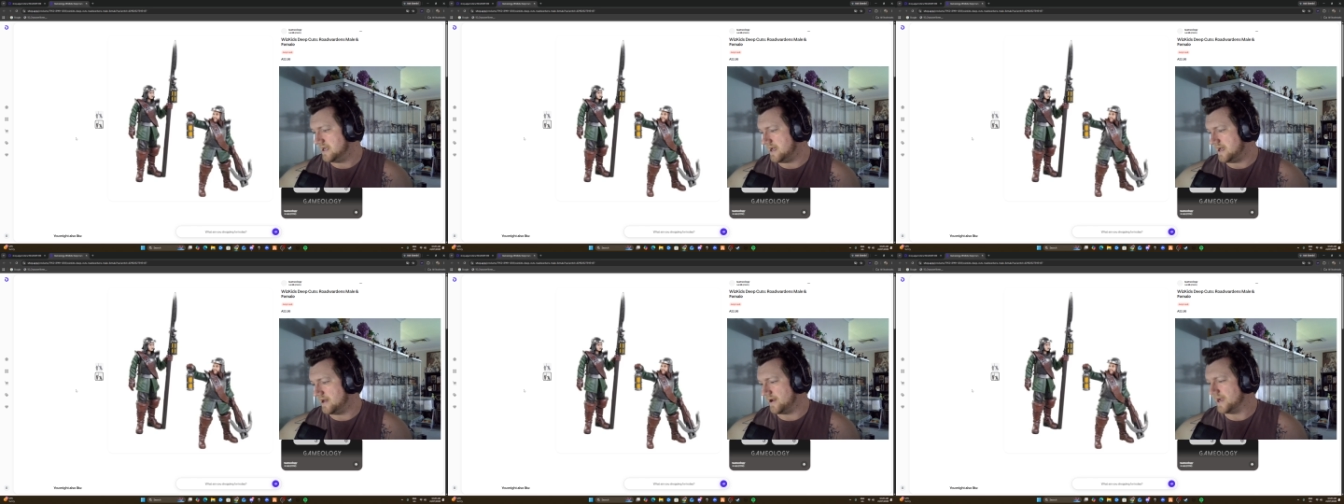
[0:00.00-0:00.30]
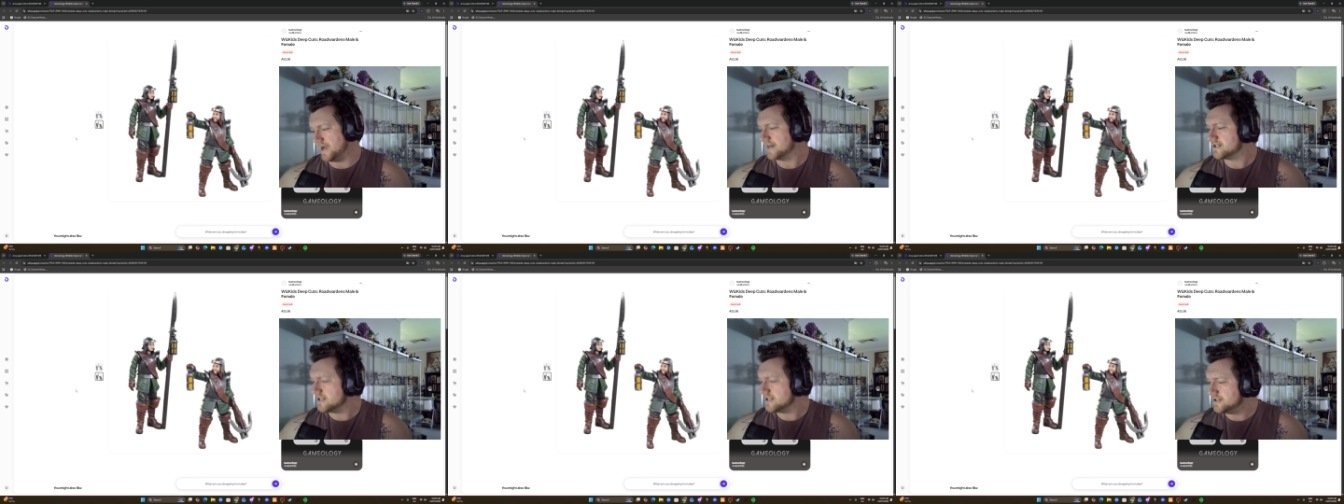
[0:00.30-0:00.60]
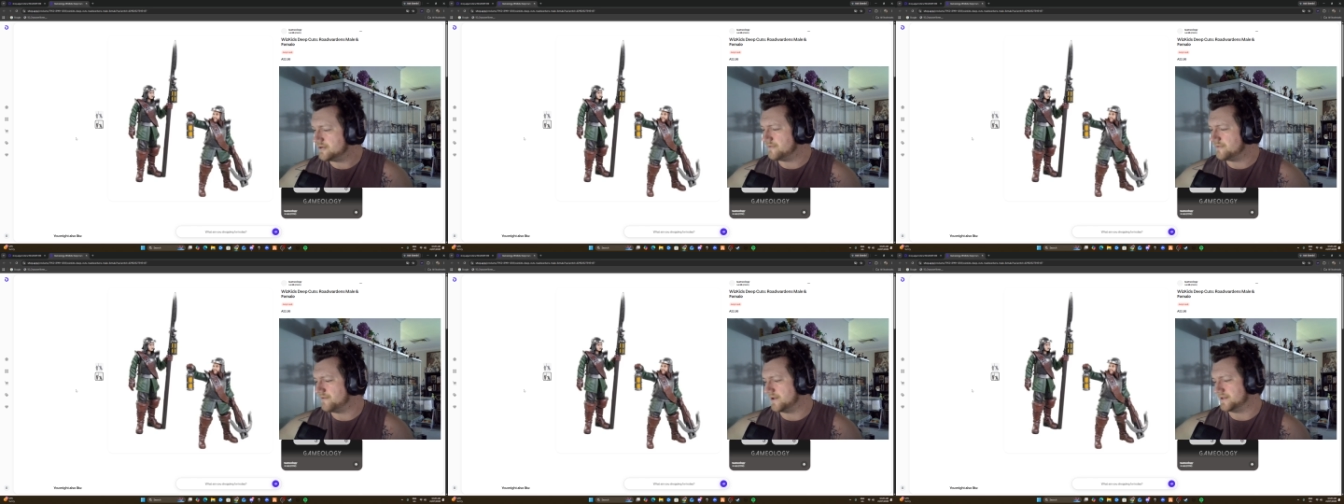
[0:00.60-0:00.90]
And I actually
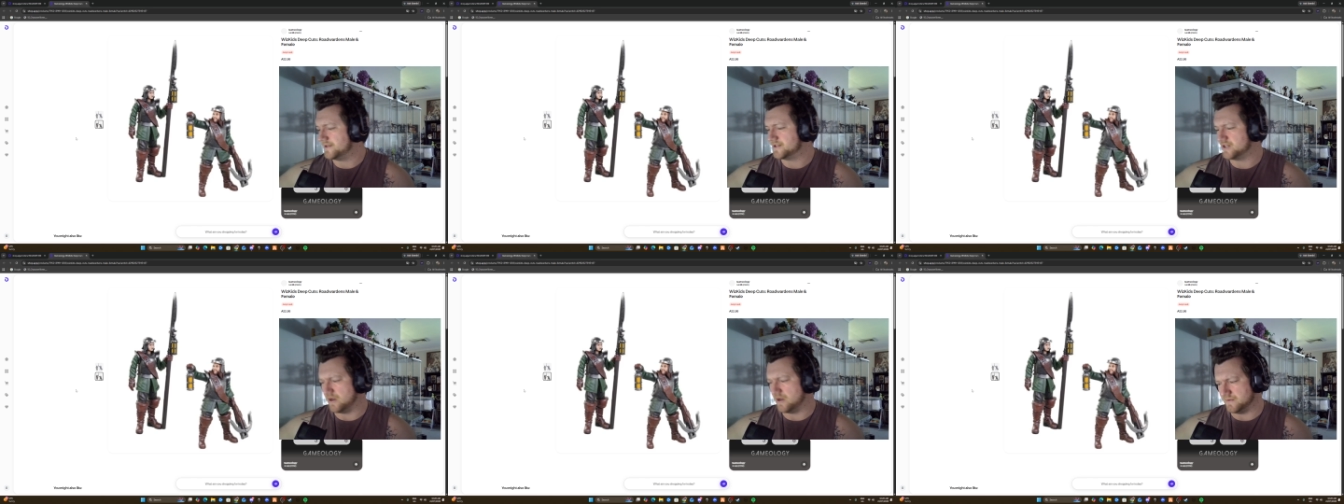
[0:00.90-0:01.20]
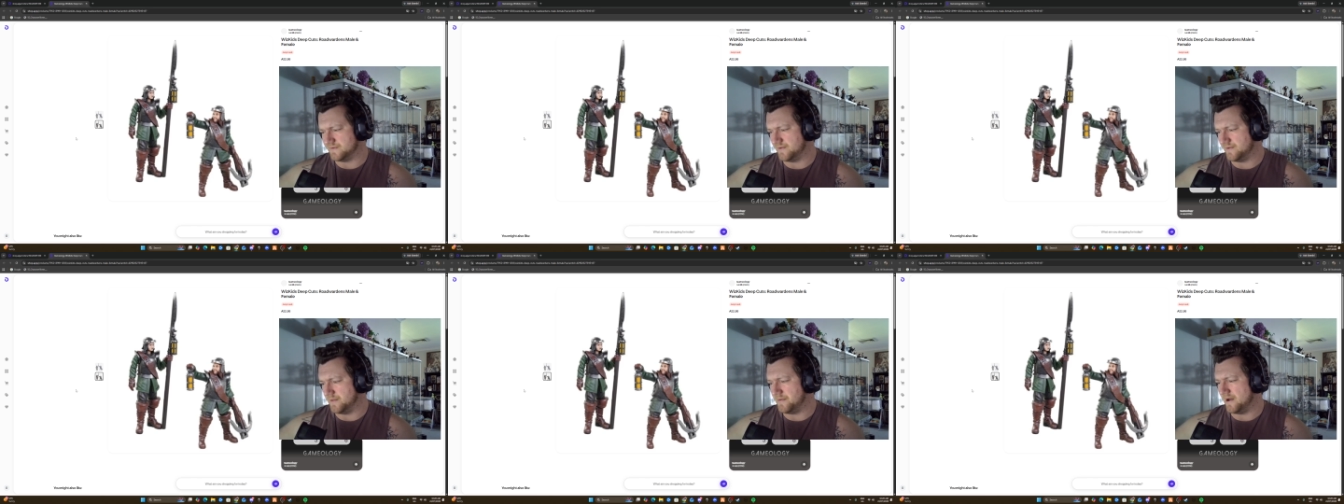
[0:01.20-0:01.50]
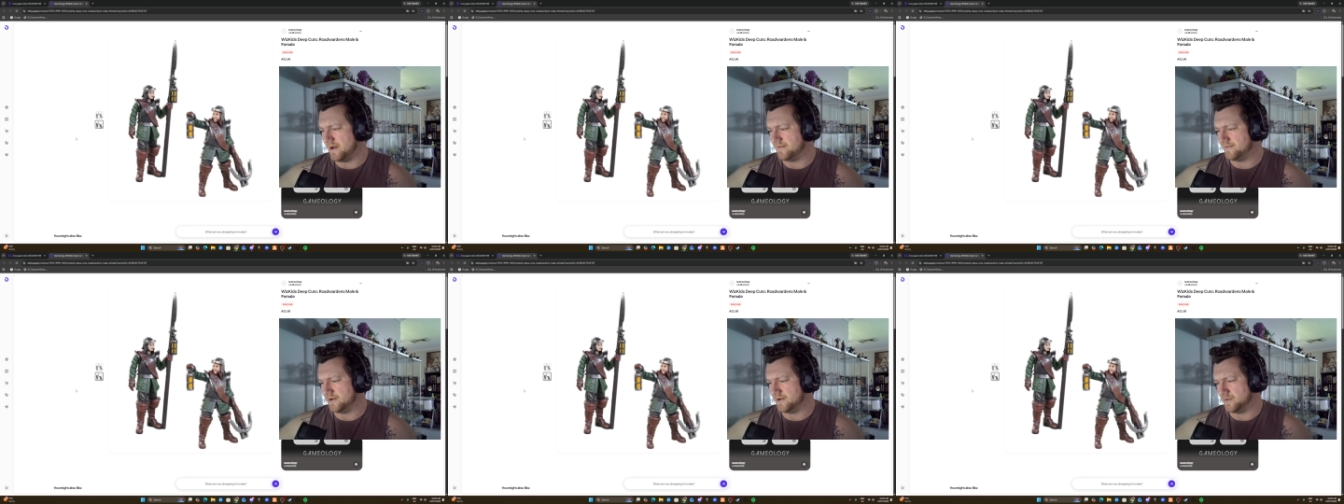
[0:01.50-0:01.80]
do find the sculpts for the
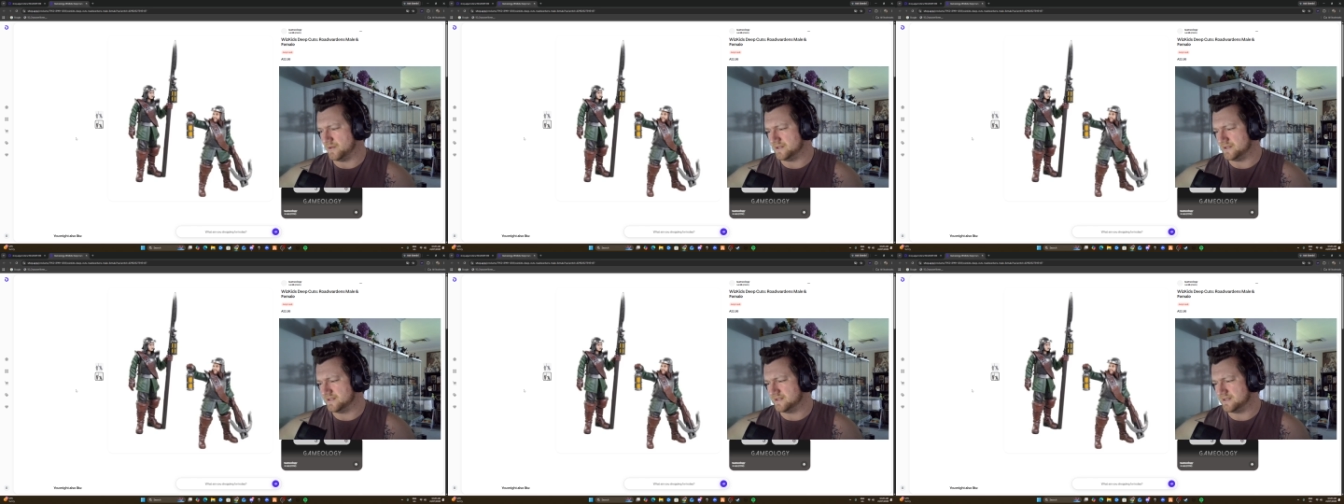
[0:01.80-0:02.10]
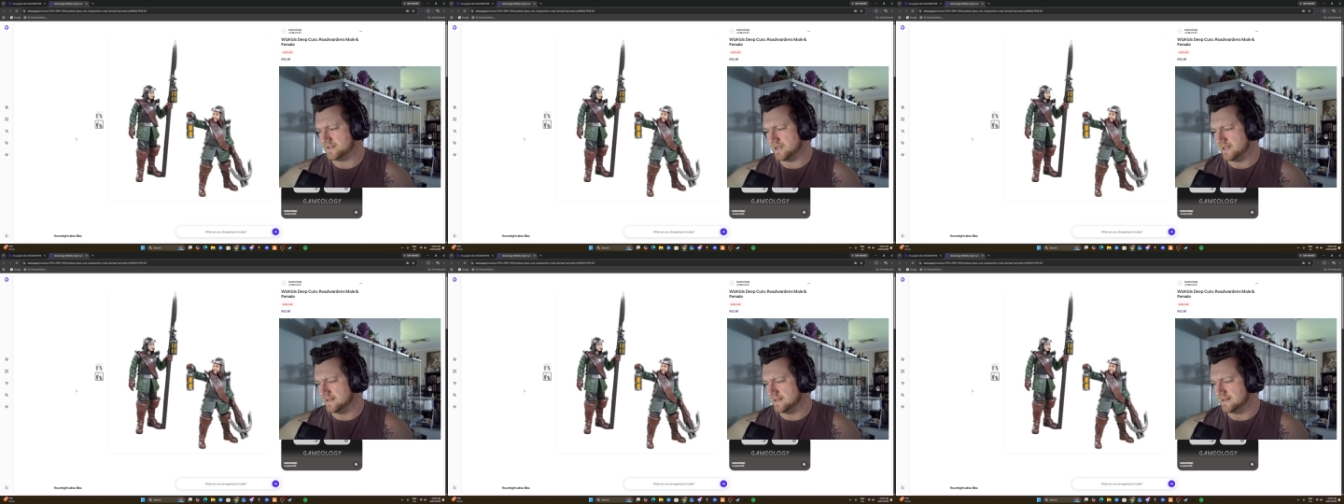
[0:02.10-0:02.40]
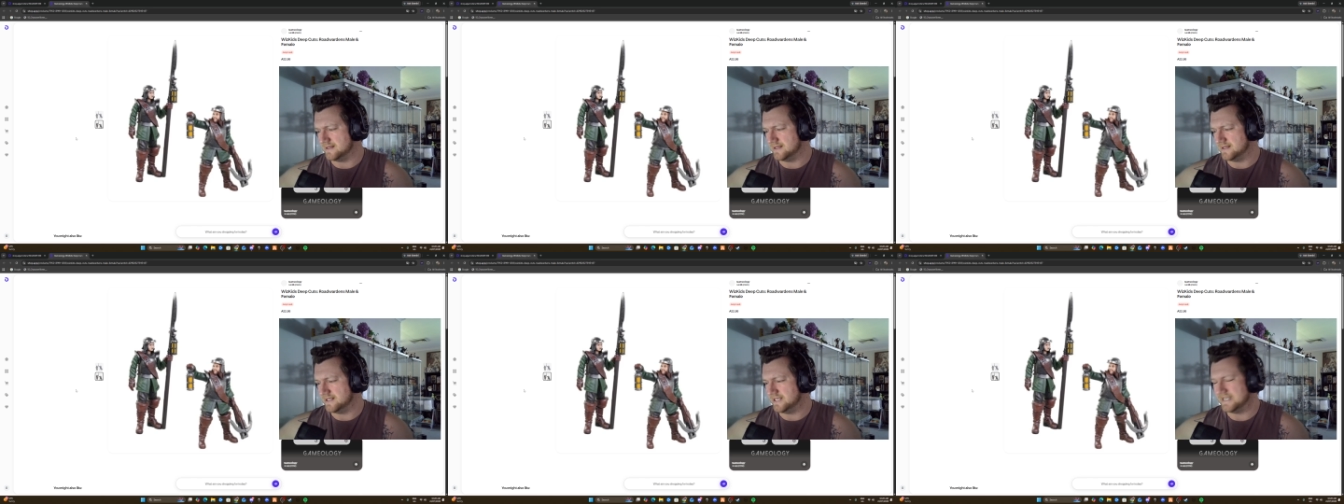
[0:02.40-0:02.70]
Pathfinder ones a
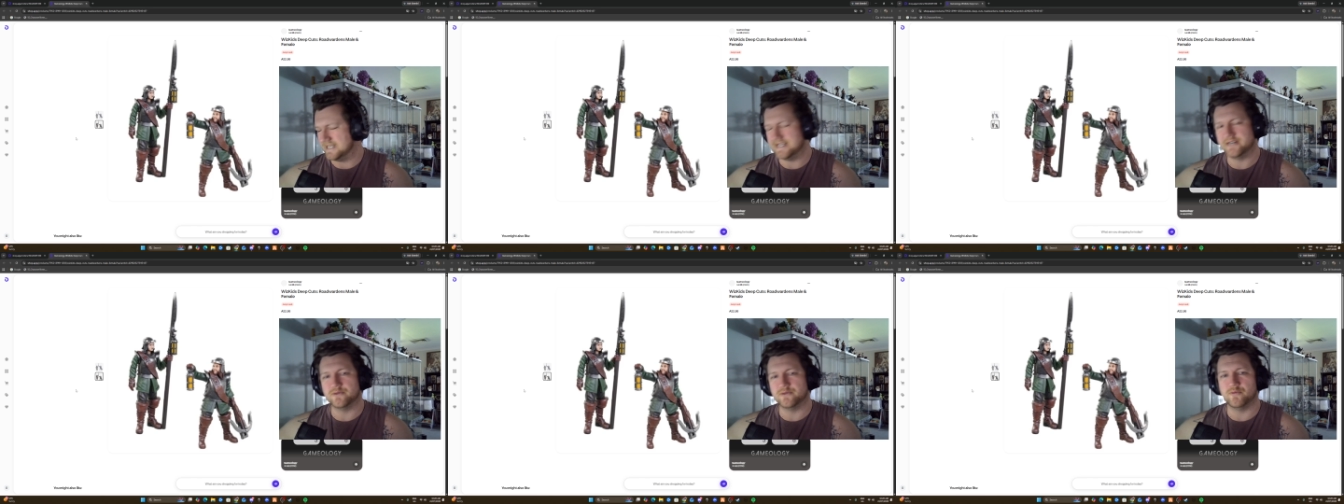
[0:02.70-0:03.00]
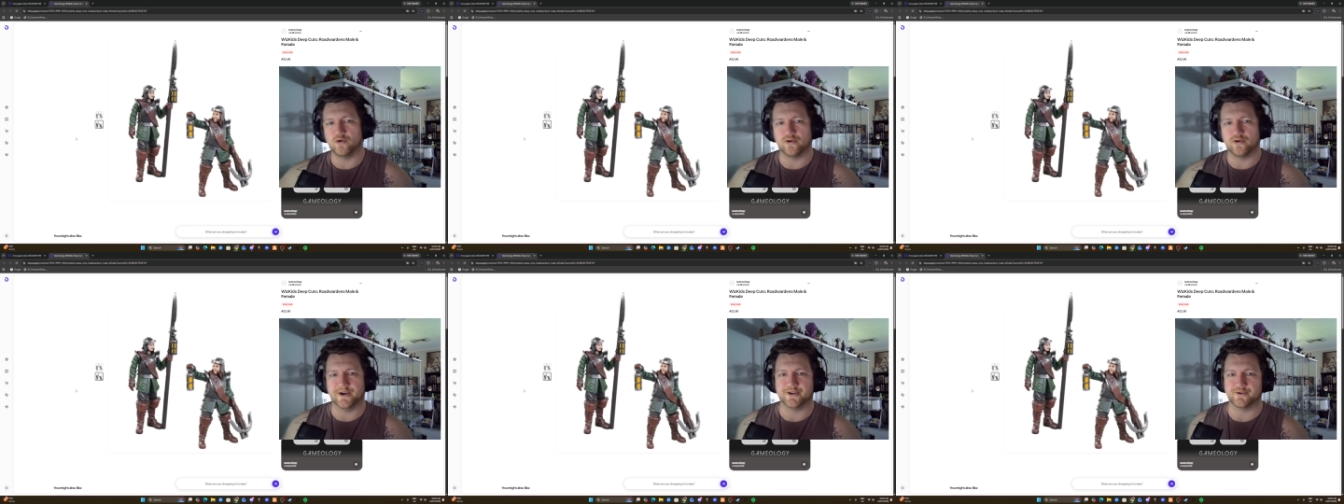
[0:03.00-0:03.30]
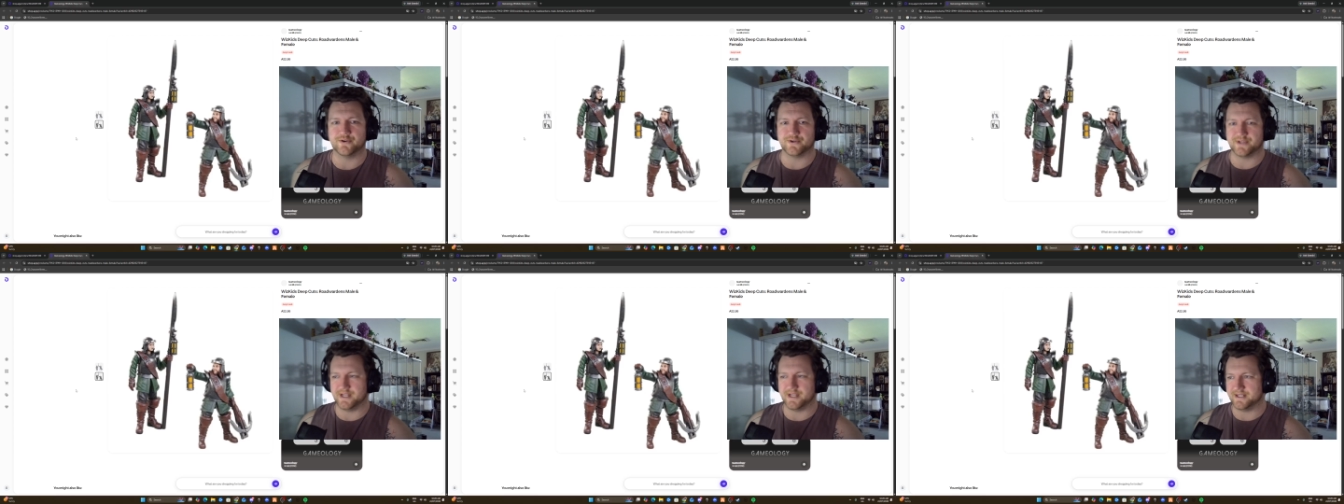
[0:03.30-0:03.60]
little more
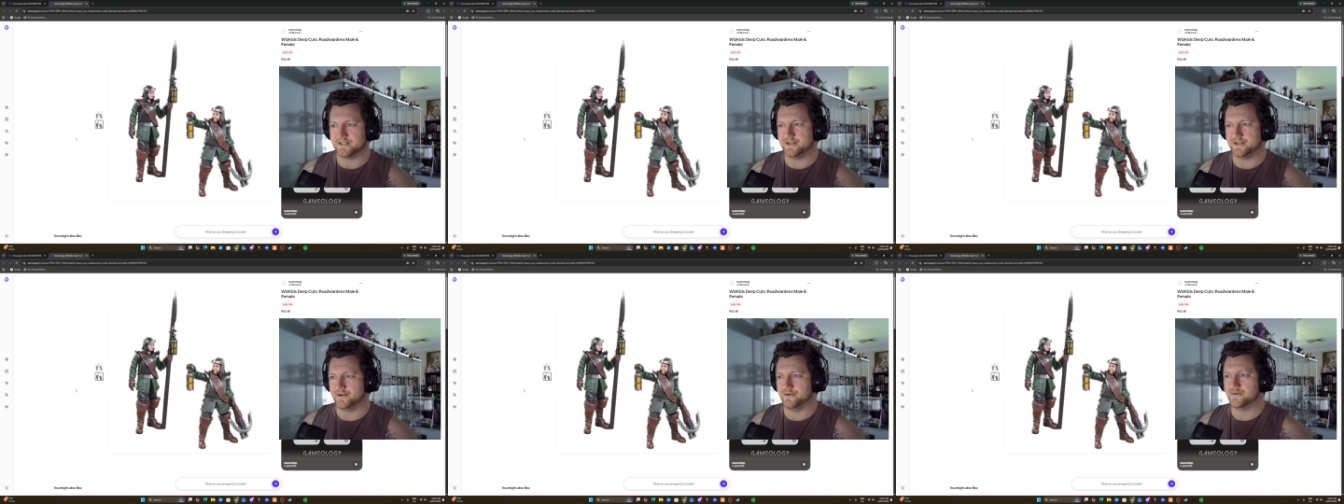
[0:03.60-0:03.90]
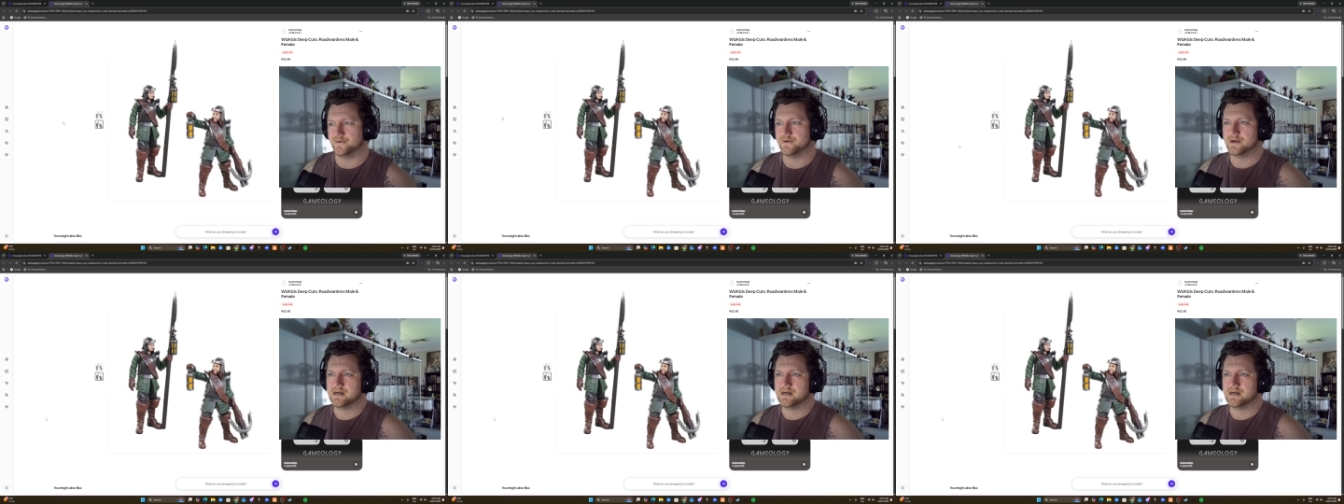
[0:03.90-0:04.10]
interesting too.